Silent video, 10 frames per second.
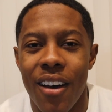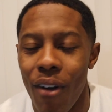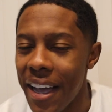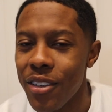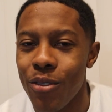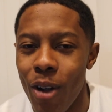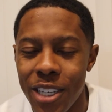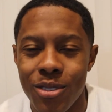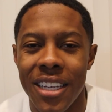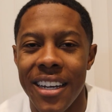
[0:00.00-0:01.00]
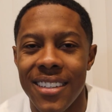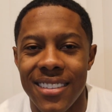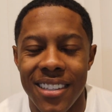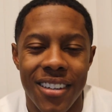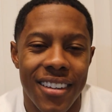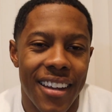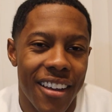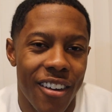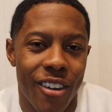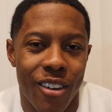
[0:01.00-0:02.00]
Why why are you scared to tell
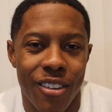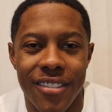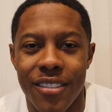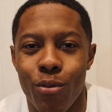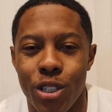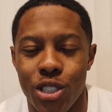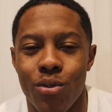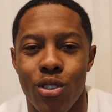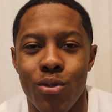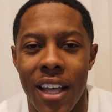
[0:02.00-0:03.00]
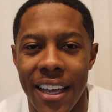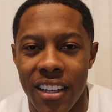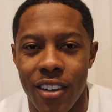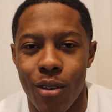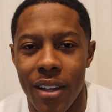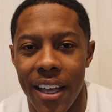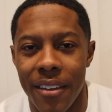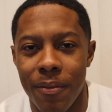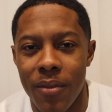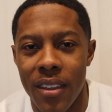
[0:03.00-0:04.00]
that girl what you do like and don't like?
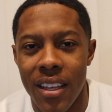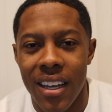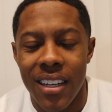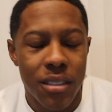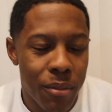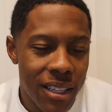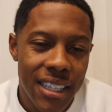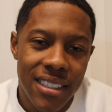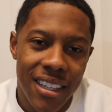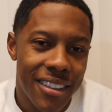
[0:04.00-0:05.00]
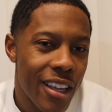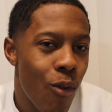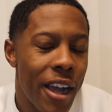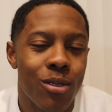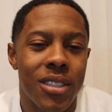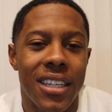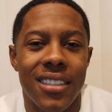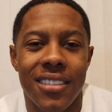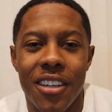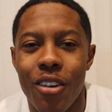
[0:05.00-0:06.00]
To my ladies out there, why are you
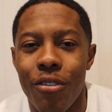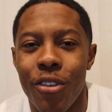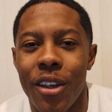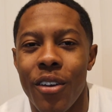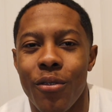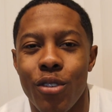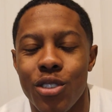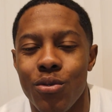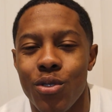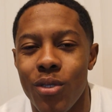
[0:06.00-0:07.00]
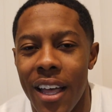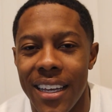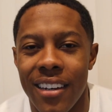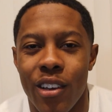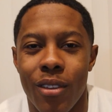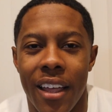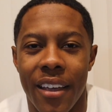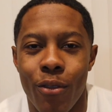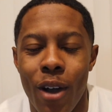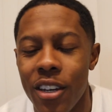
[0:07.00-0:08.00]
scared to tell your friend what you do like and don't
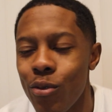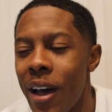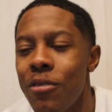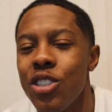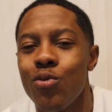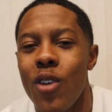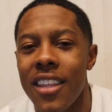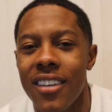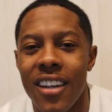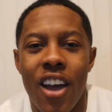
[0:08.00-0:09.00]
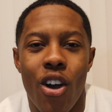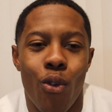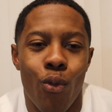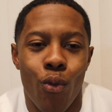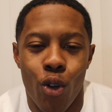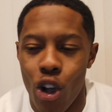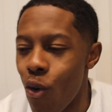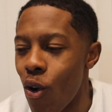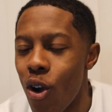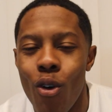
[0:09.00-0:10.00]
like? Why do why would you rather
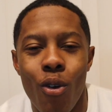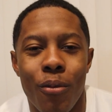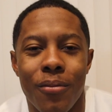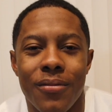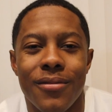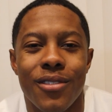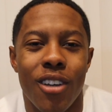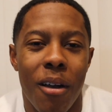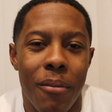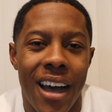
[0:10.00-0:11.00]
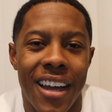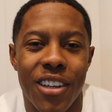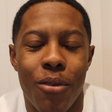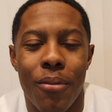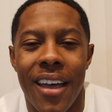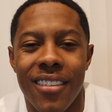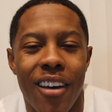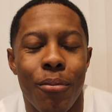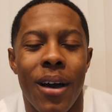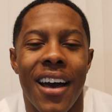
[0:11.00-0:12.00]
go home talk behind your back,
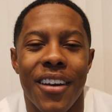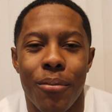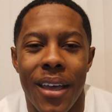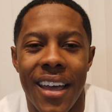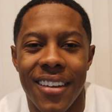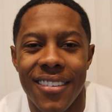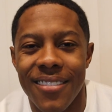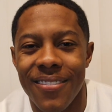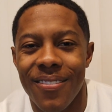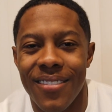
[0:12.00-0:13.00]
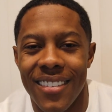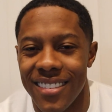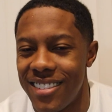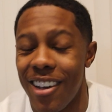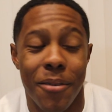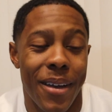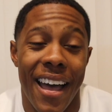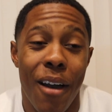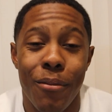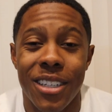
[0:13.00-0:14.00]
talk behind her back, talking
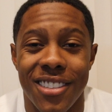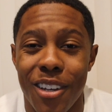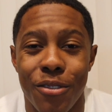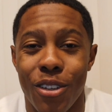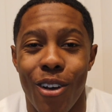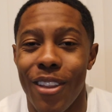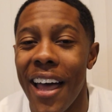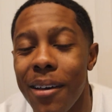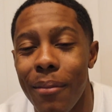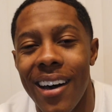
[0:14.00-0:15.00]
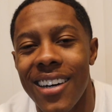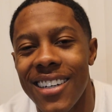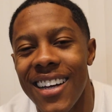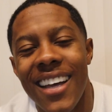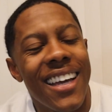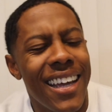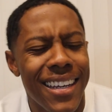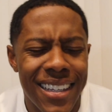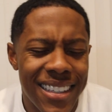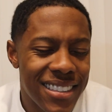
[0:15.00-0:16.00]
about how stuff you don't like about her,
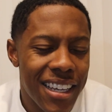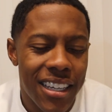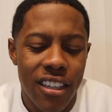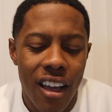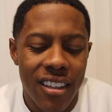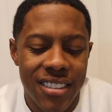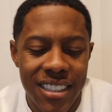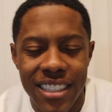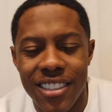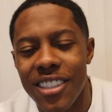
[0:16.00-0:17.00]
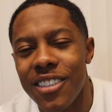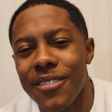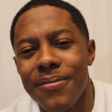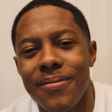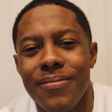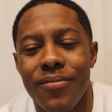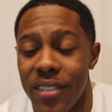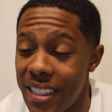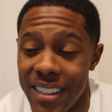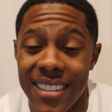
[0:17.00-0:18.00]
and then the second y'all see each other,
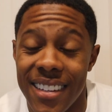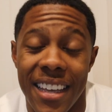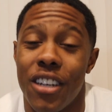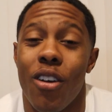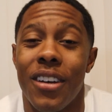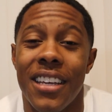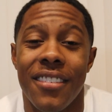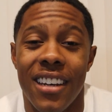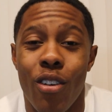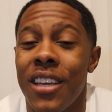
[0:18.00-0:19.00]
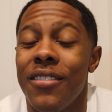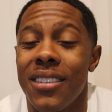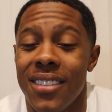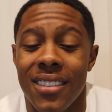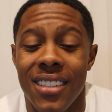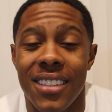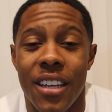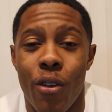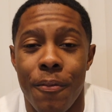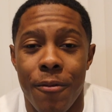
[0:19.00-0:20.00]
it's like you don't even don't even sit
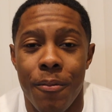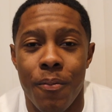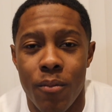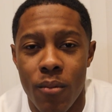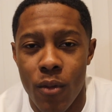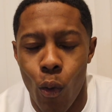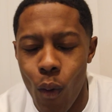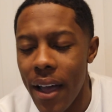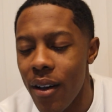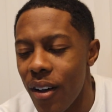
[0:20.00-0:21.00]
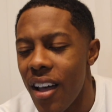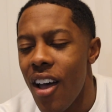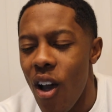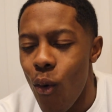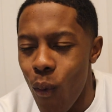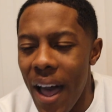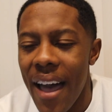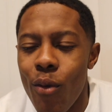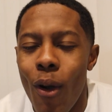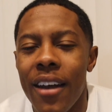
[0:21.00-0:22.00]
there. Wow.
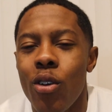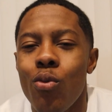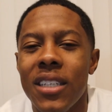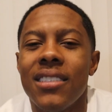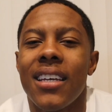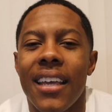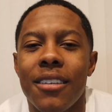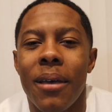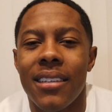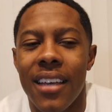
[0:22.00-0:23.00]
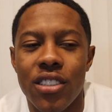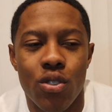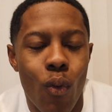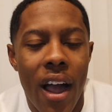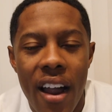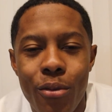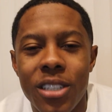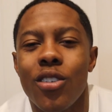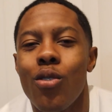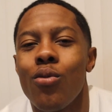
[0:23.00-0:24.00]
Why, why don't we set expectations? Why are
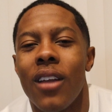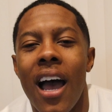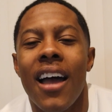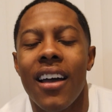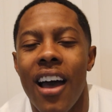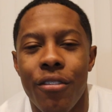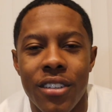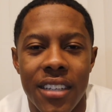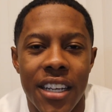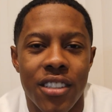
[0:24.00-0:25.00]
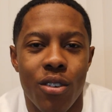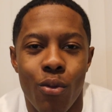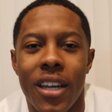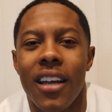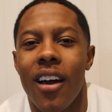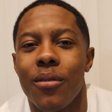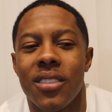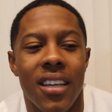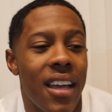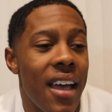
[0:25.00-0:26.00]
we so non-confrontational when it
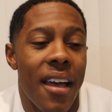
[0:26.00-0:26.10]
comes to